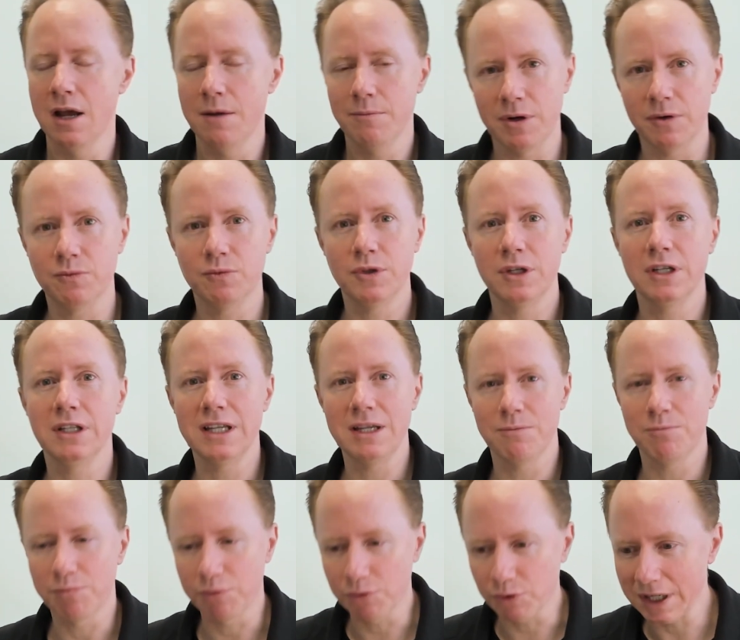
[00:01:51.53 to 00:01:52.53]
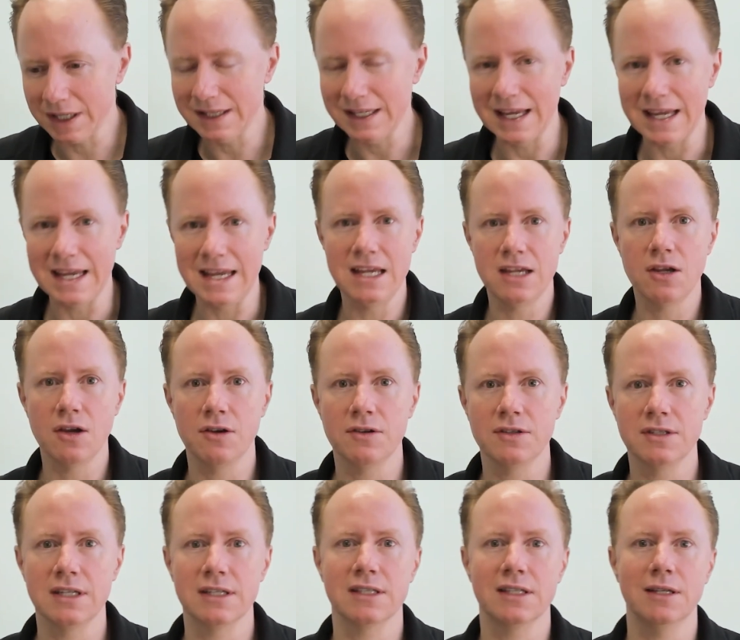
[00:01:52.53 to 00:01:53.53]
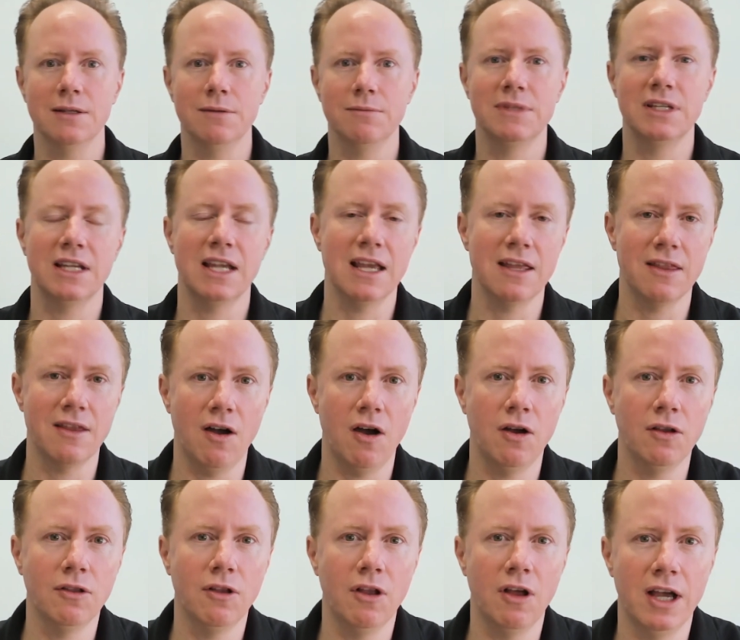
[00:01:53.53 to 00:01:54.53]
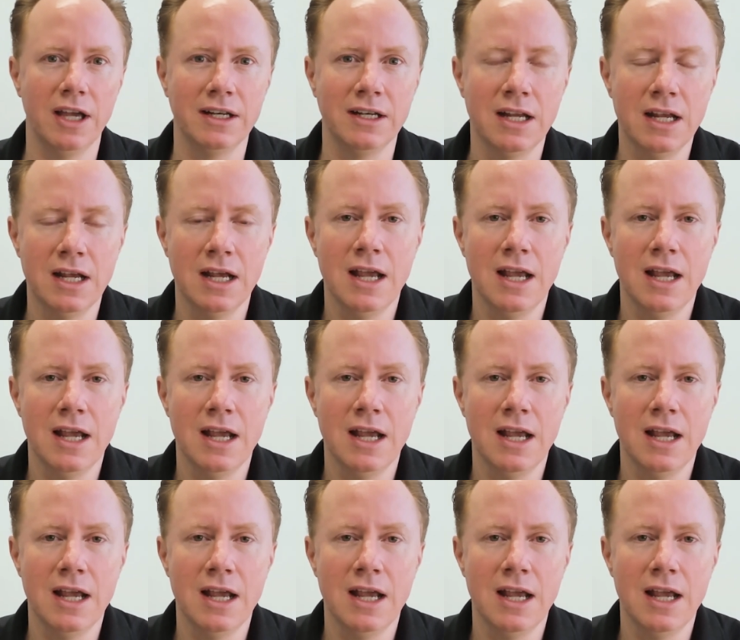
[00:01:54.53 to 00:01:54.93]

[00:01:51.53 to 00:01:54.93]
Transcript: but really bring the ecosystem together online.